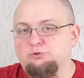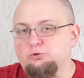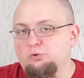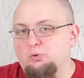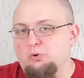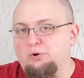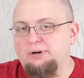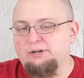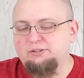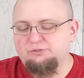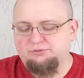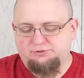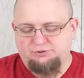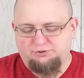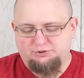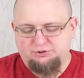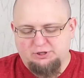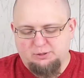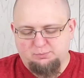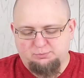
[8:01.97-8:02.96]
droids,
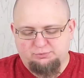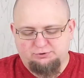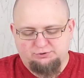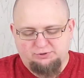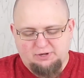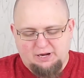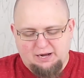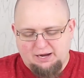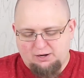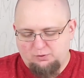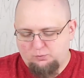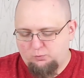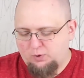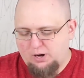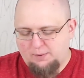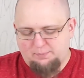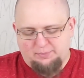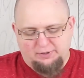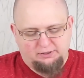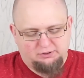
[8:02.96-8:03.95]
ships, and
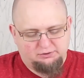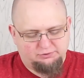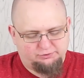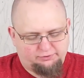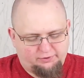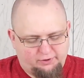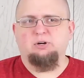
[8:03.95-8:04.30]
weapons,